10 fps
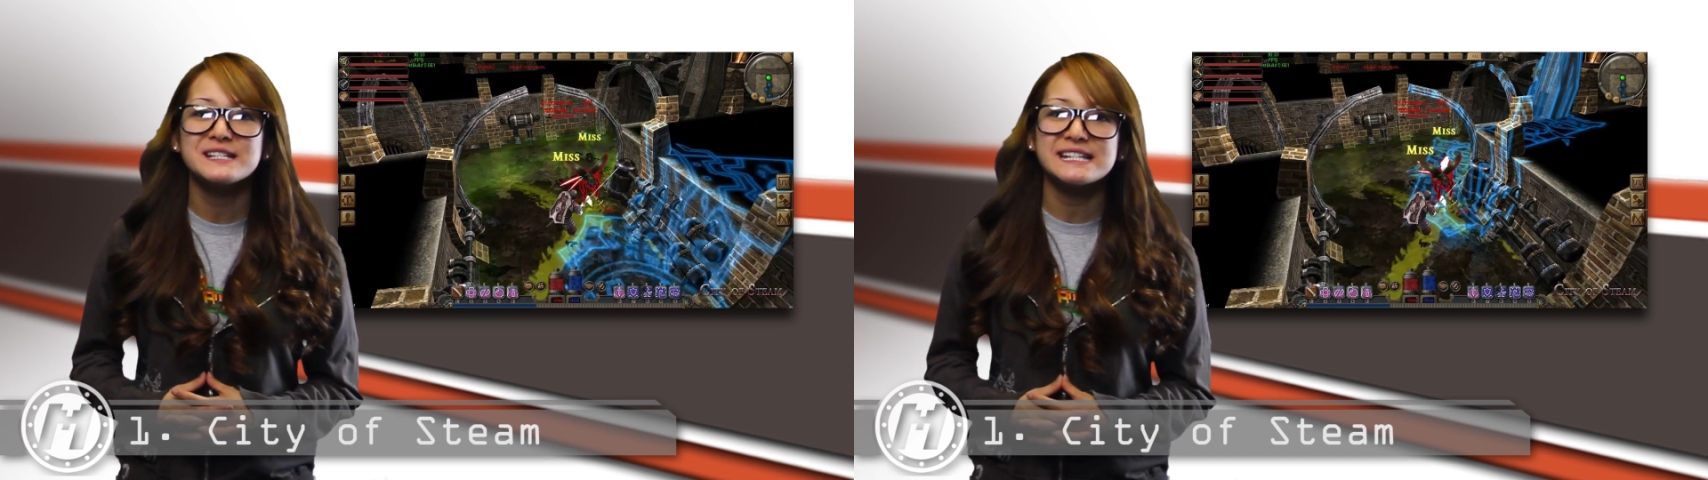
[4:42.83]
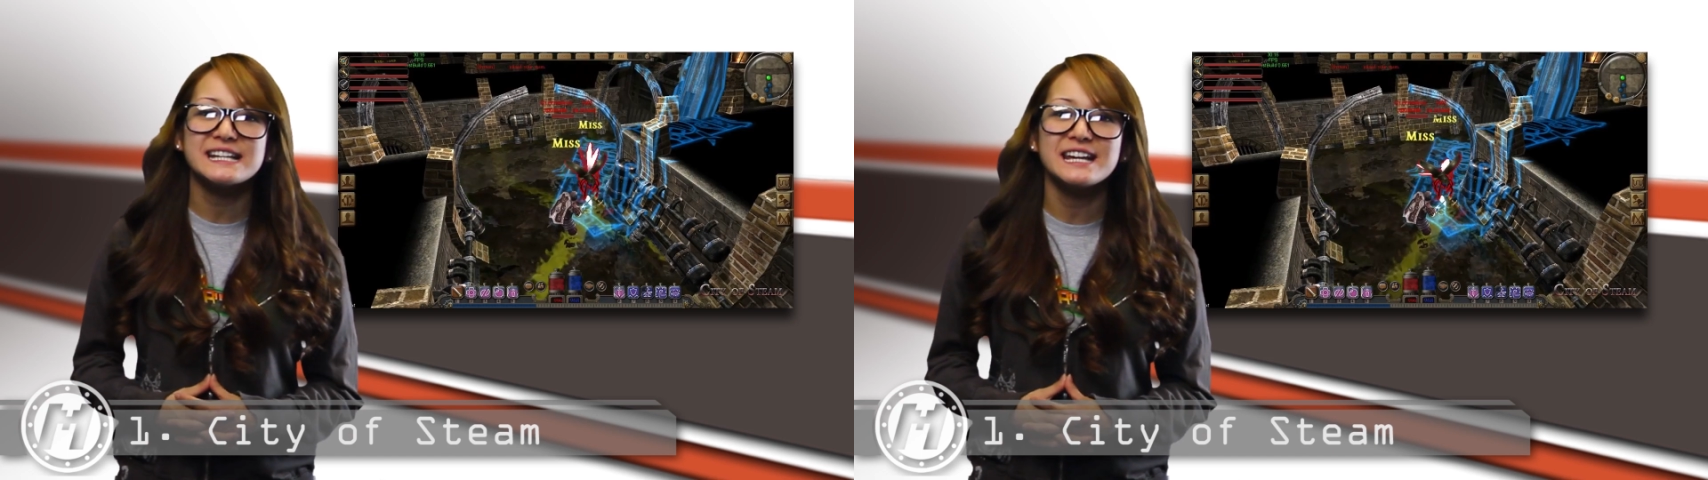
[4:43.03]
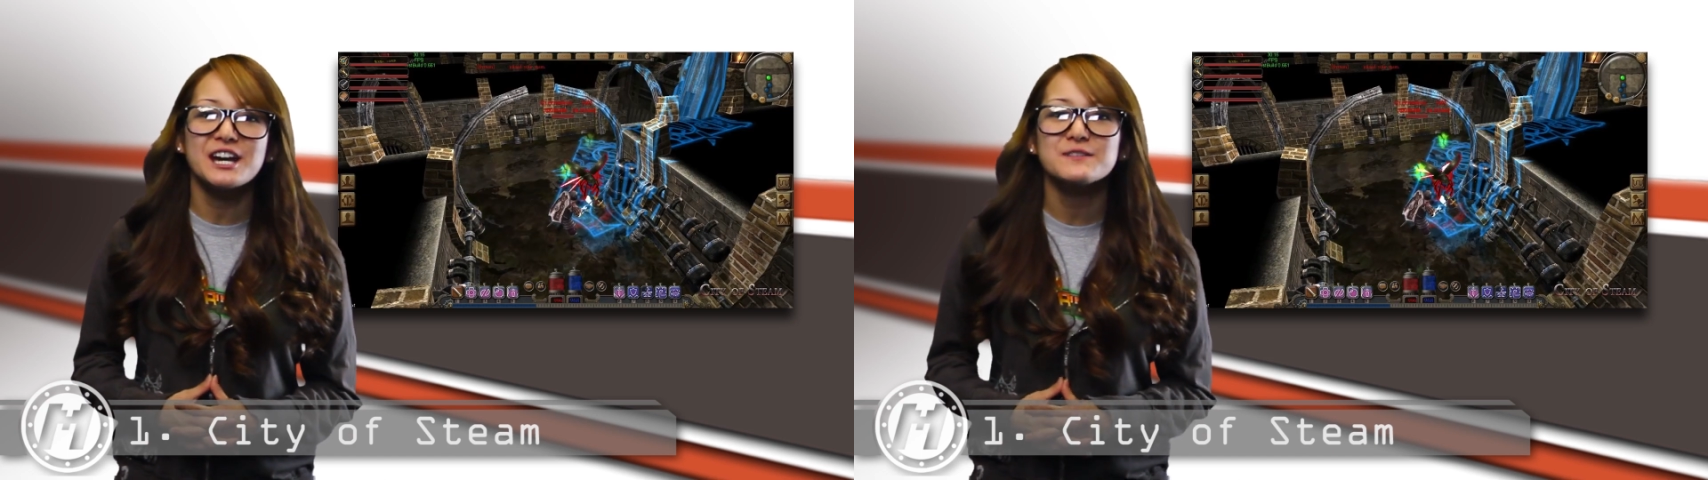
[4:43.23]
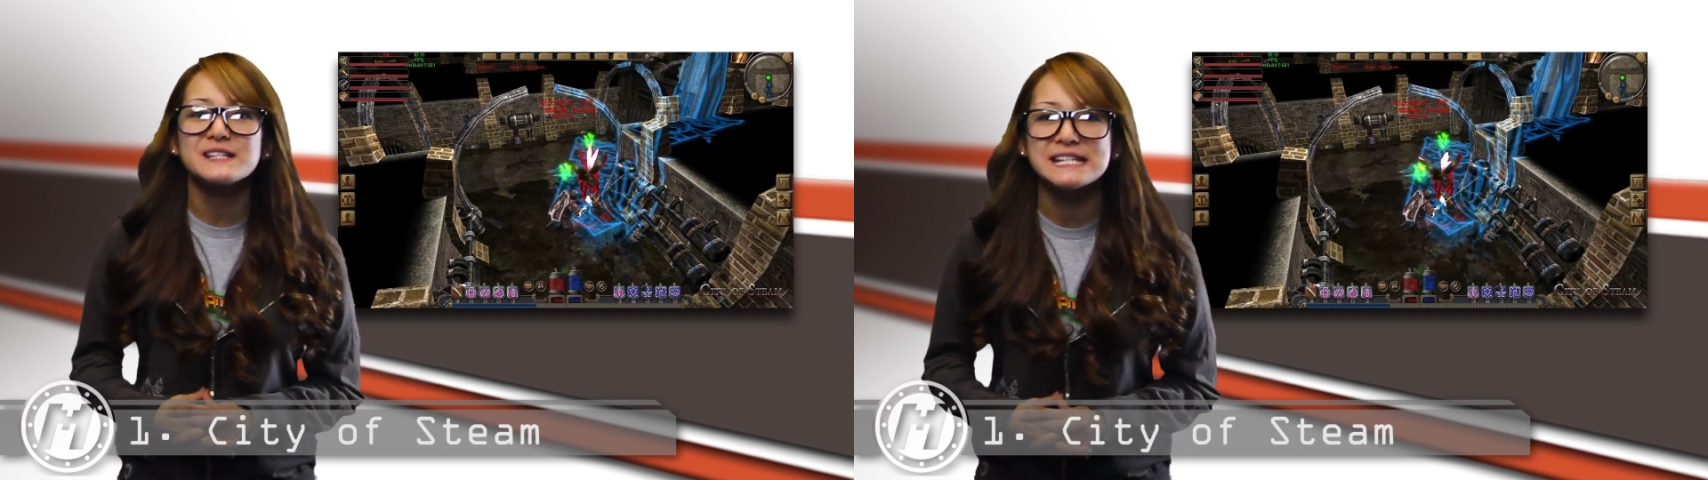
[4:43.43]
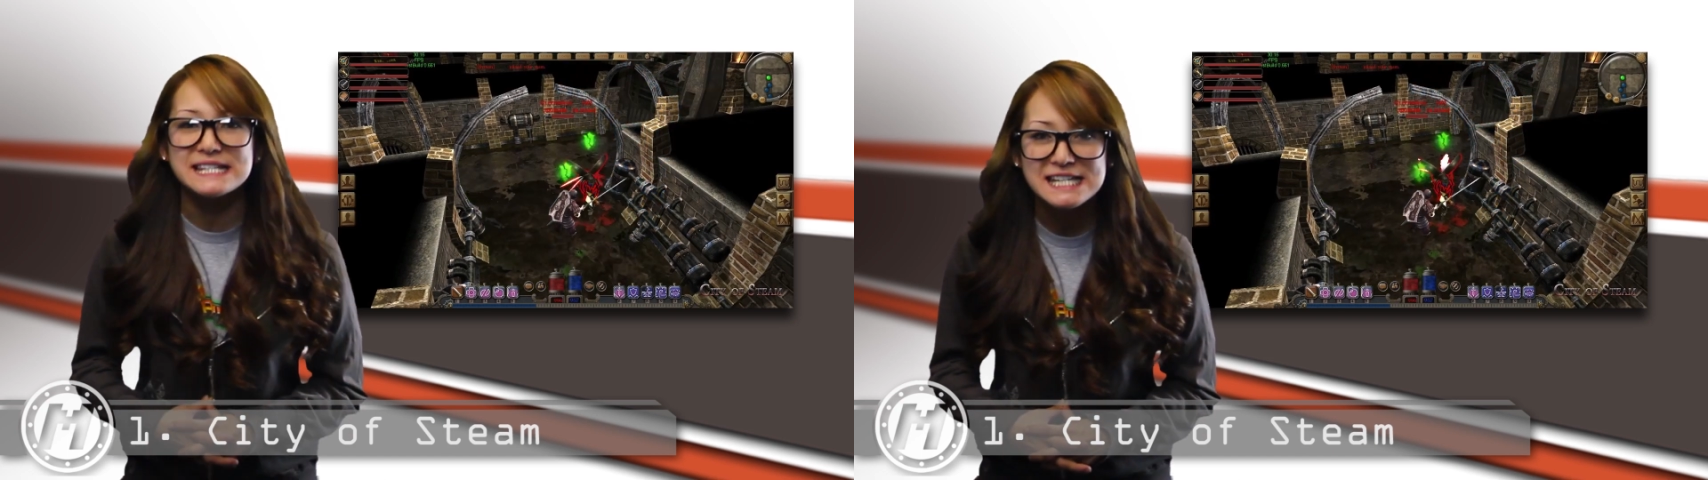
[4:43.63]
City of
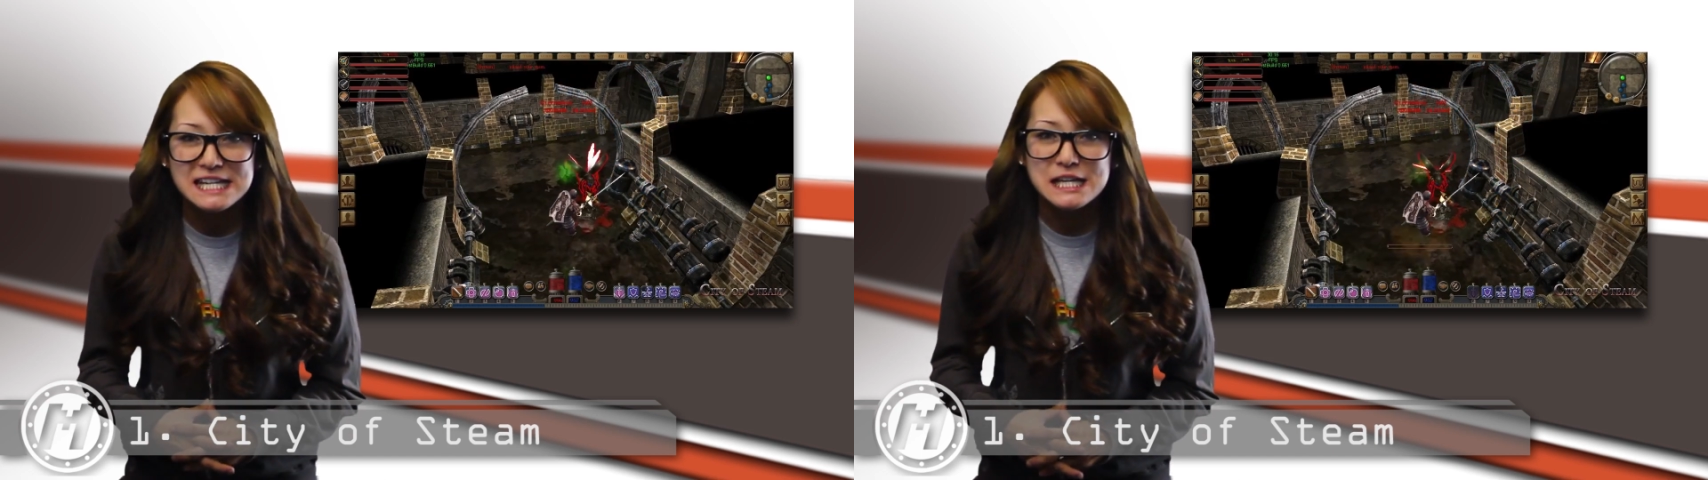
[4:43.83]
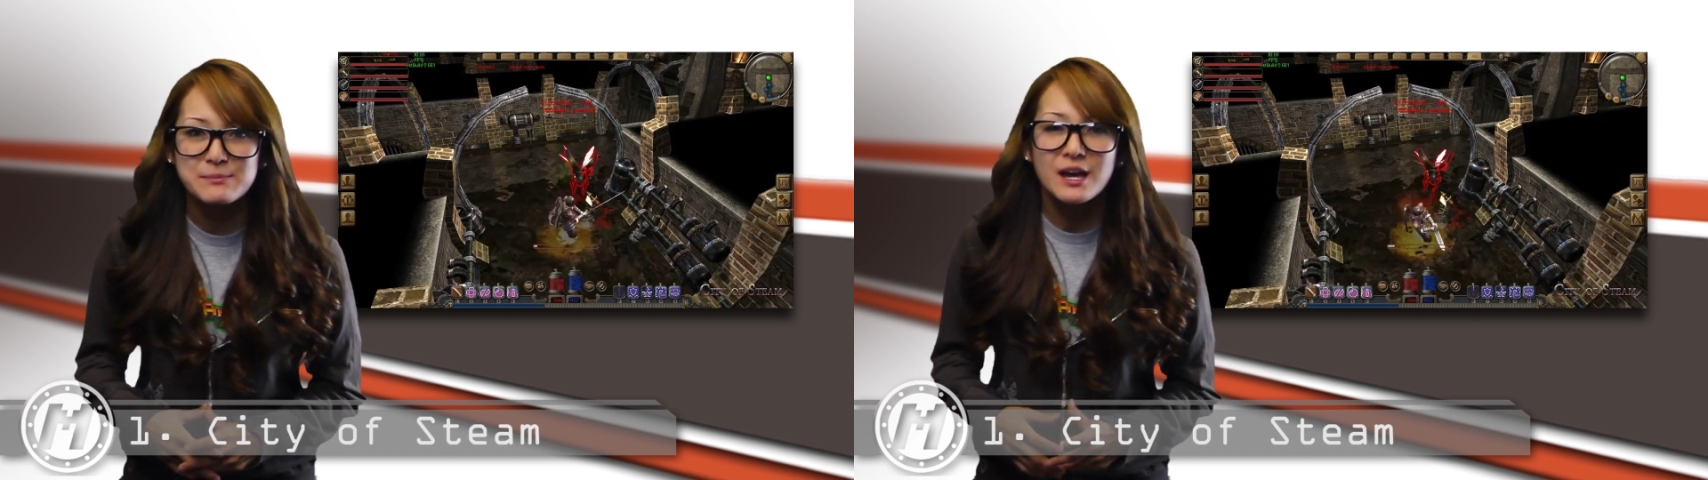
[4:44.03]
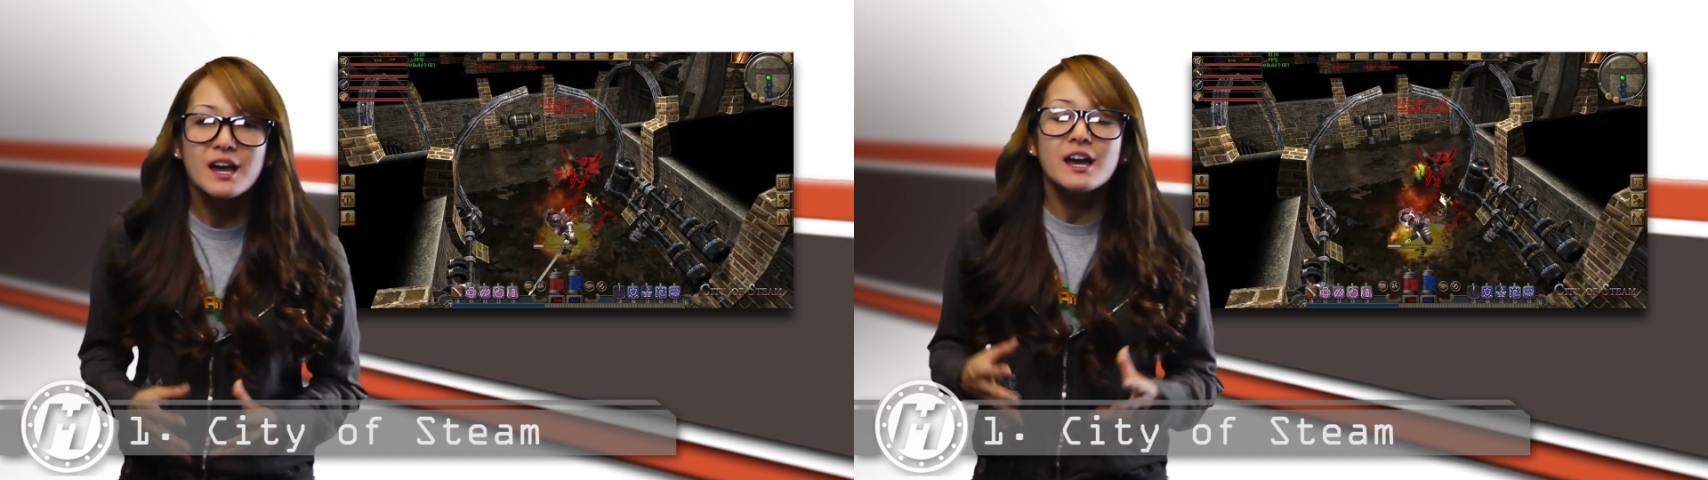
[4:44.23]
Steam.